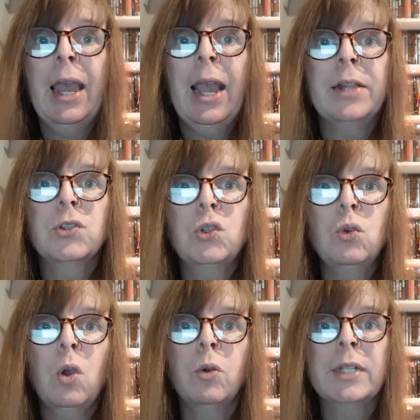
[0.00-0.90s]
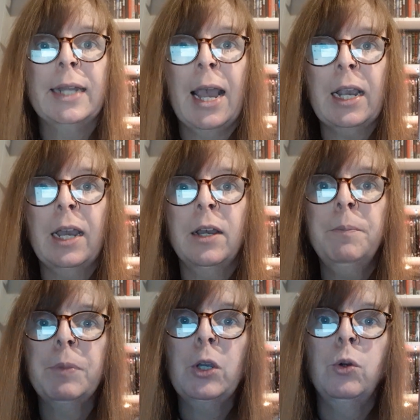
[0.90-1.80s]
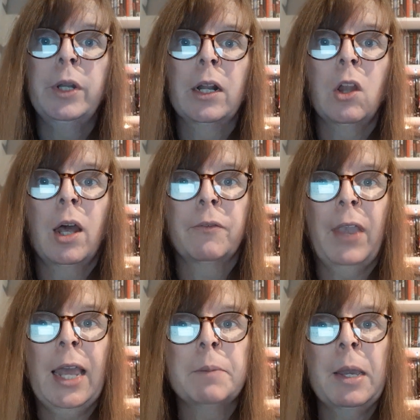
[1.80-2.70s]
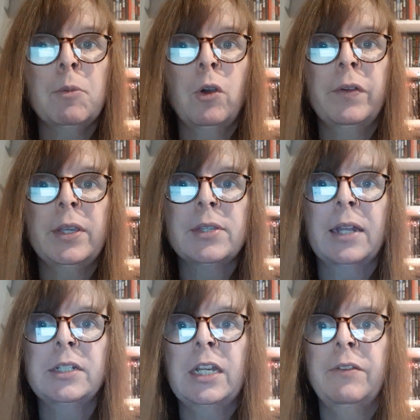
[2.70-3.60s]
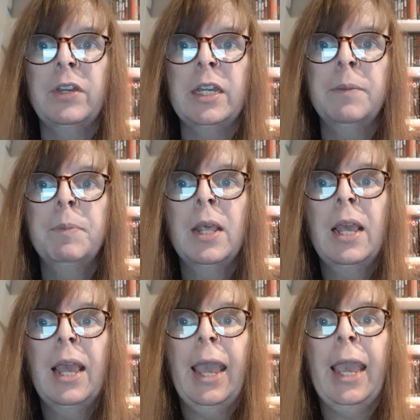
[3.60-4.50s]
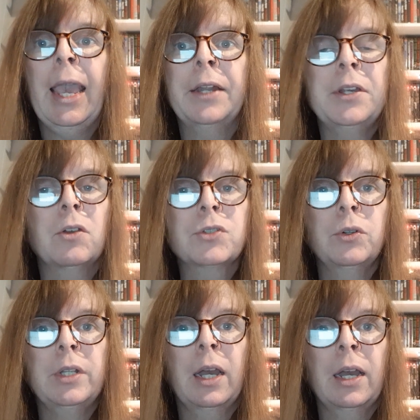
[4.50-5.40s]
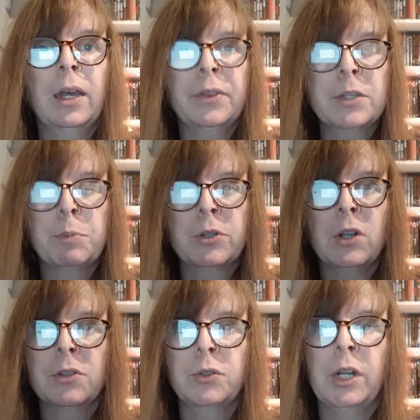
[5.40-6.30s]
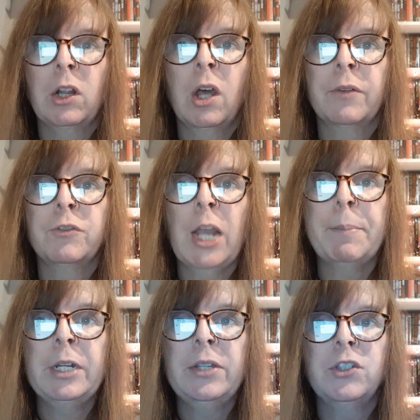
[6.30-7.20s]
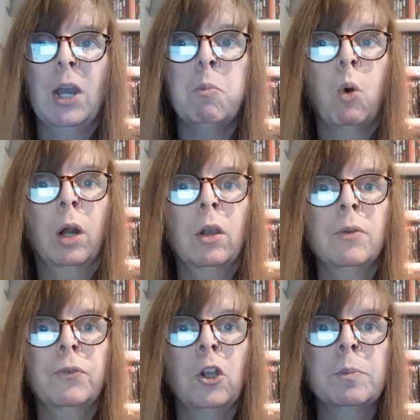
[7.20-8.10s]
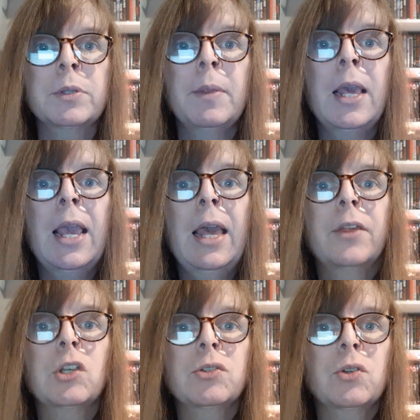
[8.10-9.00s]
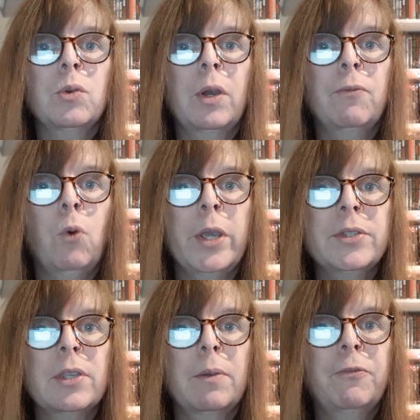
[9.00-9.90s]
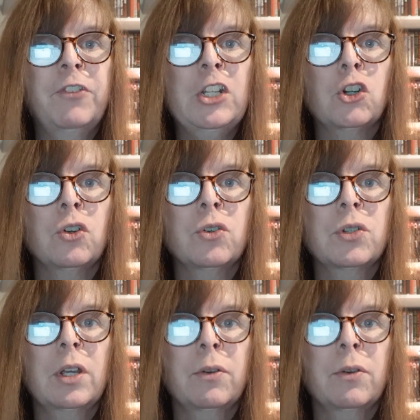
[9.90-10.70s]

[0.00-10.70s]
Atsuko Tanaka, who did a lot of anime movies and TV, and he also, this person also did a lot of Japanese dub work on films. It's also voice stars,